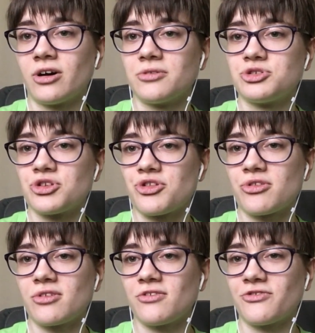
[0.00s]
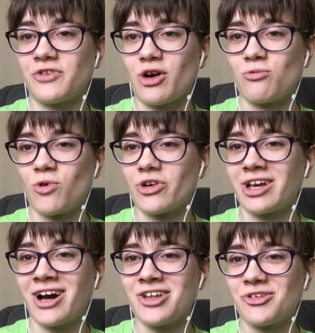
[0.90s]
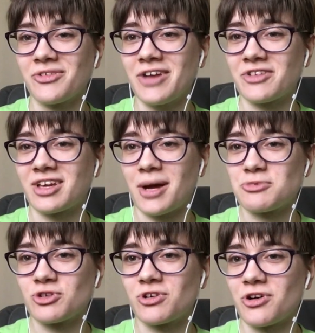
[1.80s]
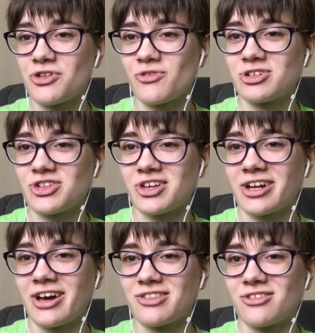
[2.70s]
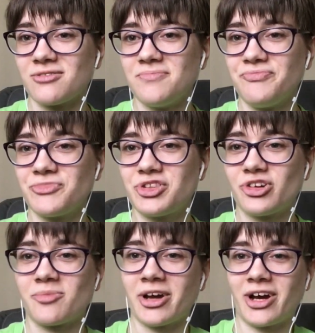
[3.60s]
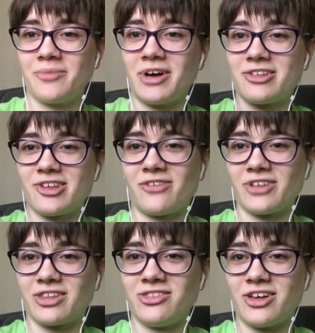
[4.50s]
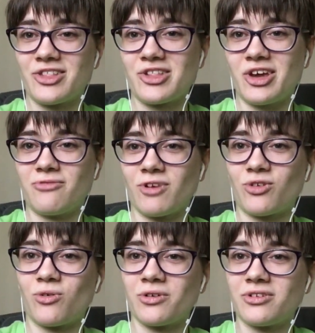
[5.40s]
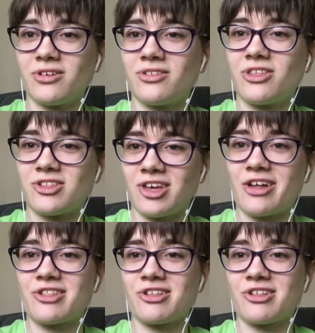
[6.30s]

Just fair warning, I don't have a capture card, so I just kind of had to tilt my iPad down like this and record the DS